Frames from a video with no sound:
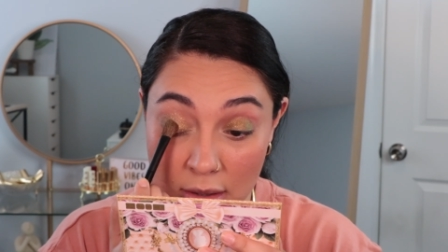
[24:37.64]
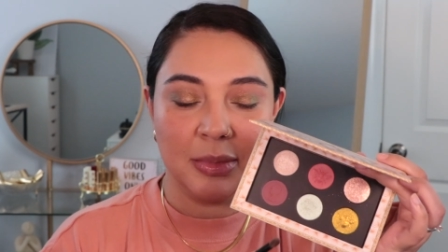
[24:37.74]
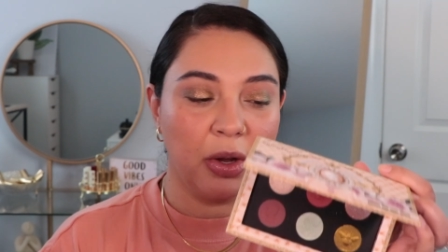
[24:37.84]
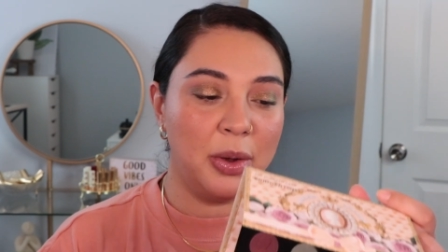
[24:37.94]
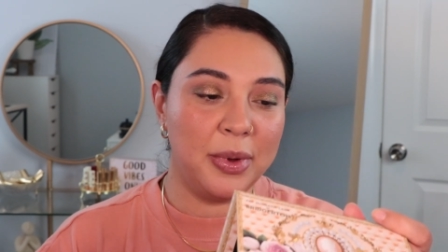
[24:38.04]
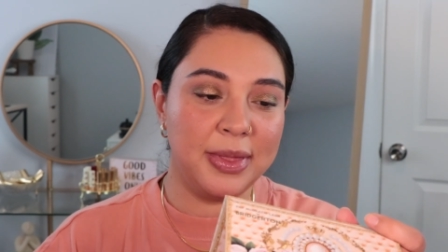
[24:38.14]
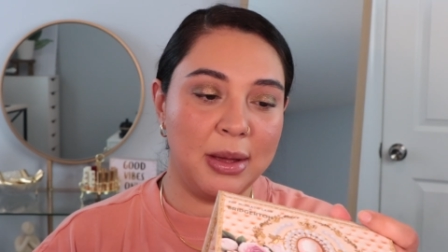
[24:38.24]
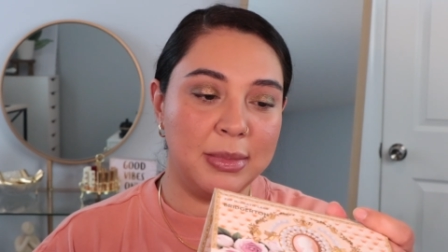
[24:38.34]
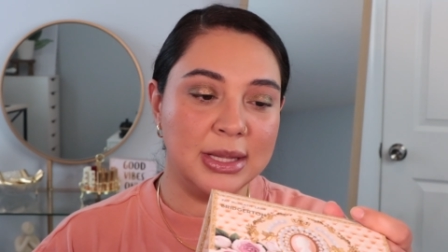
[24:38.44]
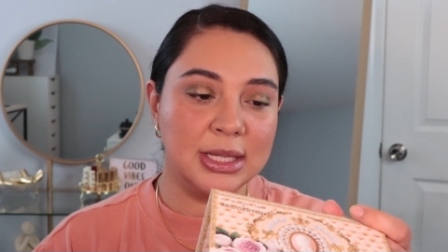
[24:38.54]
I'm gonna go in with
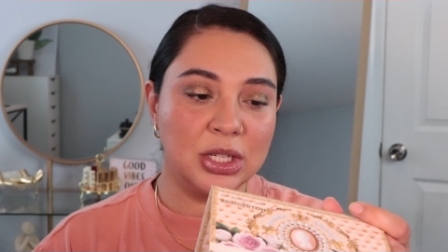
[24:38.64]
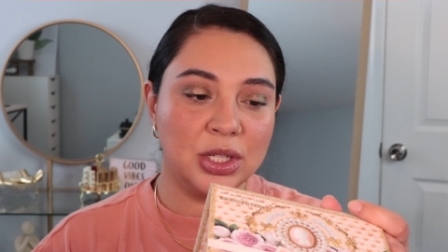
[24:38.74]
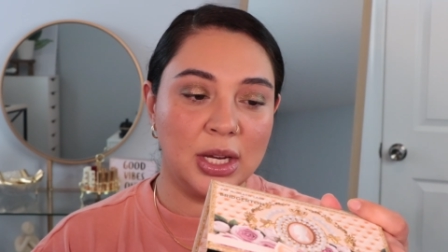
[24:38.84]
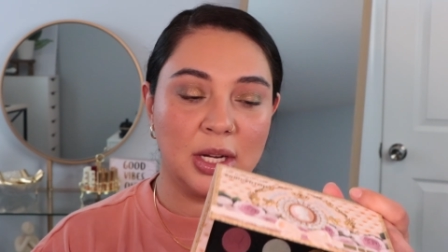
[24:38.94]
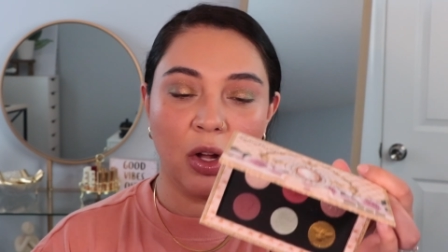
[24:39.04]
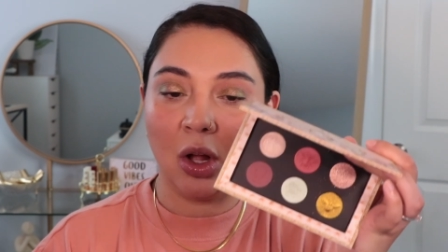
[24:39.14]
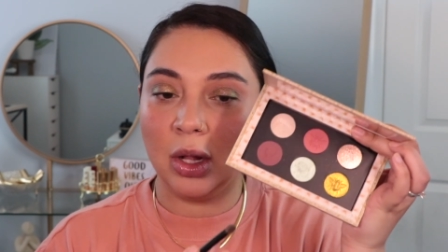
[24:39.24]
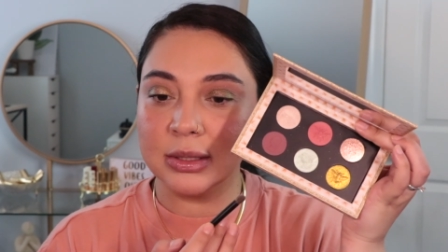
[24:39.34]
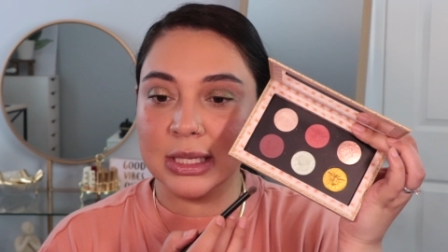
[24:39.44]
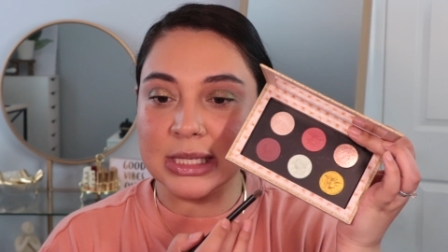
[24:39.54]
that minty shade
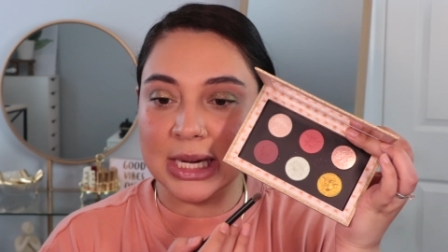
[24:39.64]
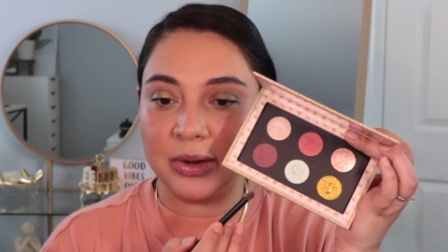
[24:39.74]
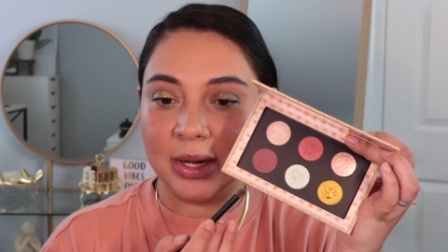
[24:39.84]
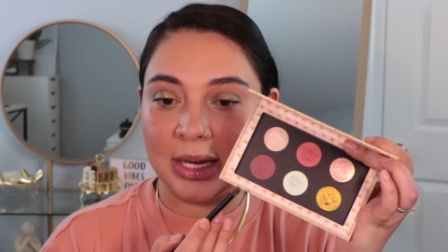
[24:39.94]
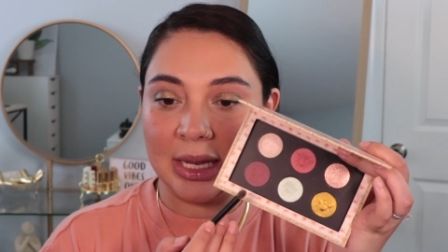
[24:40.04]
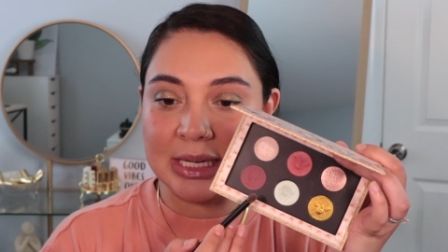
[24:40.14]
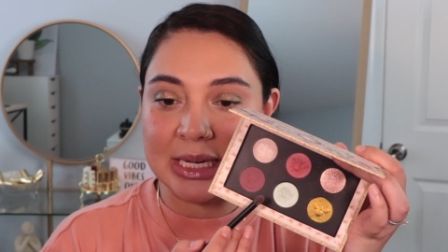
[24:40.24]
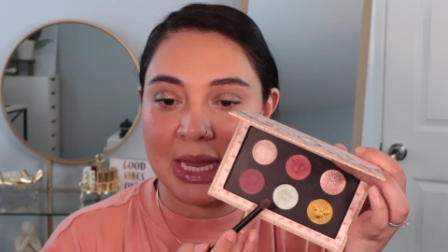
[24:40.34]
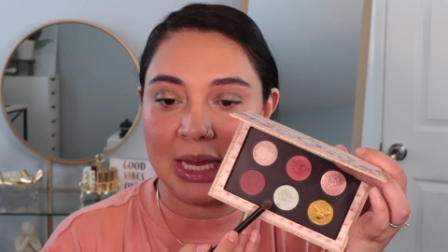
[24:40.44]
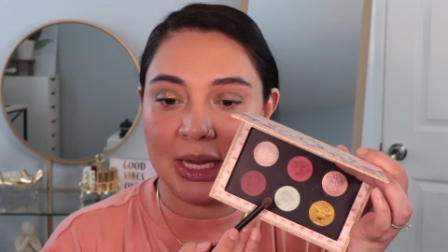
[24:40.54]
called Daring
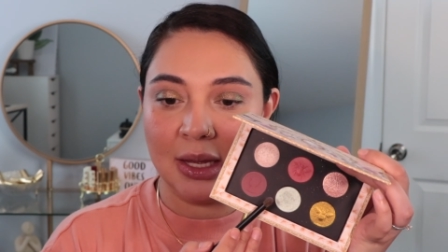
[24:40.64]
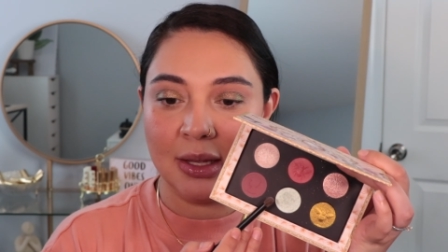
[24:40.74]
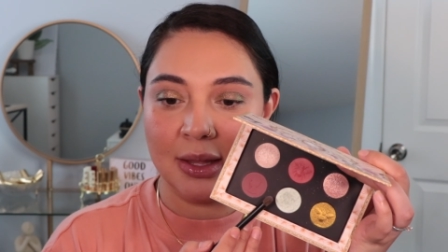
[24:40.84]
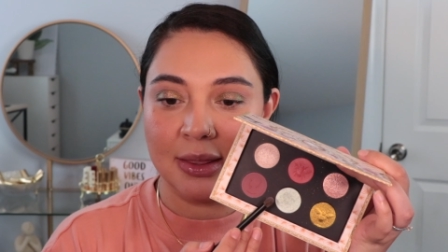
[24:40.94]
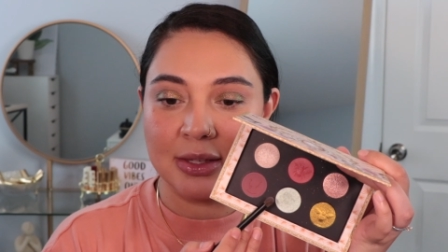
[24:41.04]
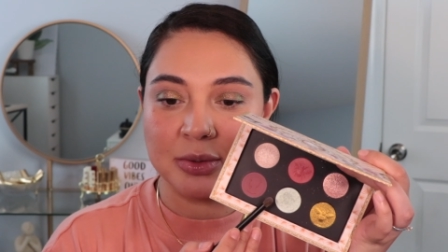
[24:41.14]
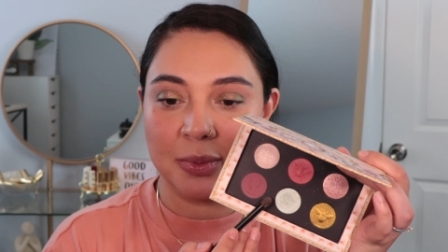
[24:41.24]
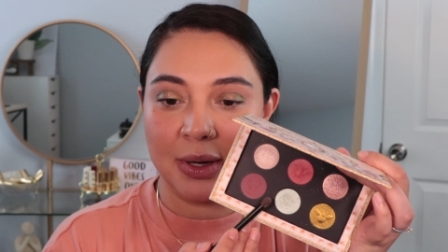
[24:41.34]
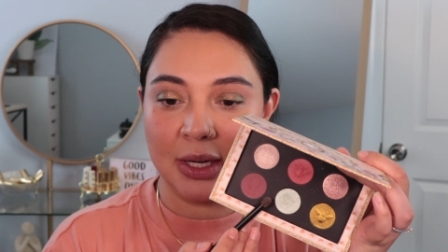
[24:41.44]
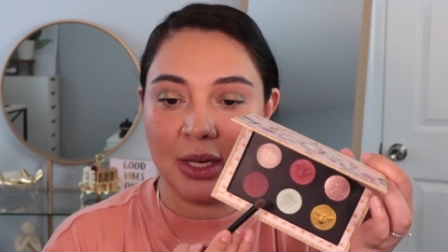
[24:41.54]
Dang, this
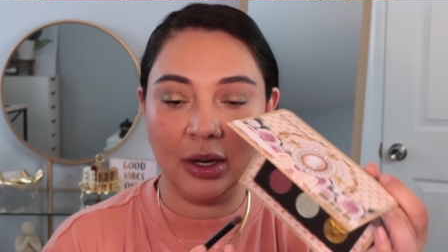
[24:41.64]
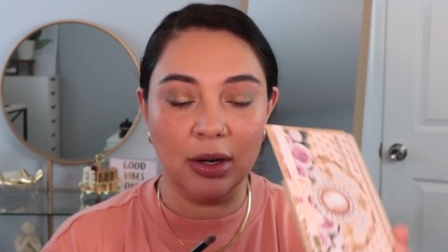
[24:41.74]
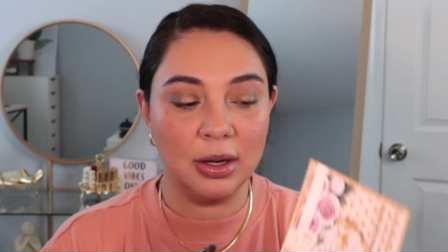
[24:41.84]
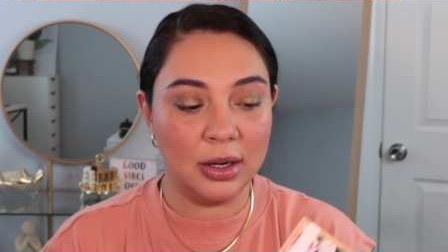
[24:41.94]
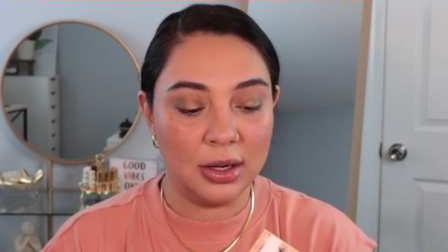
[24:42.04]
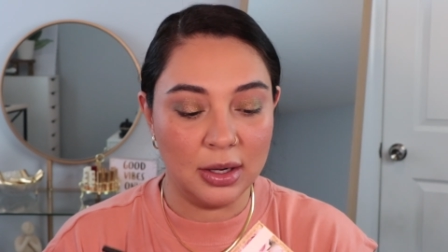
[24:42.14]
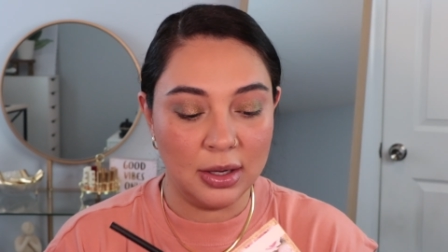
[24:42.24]
one right here.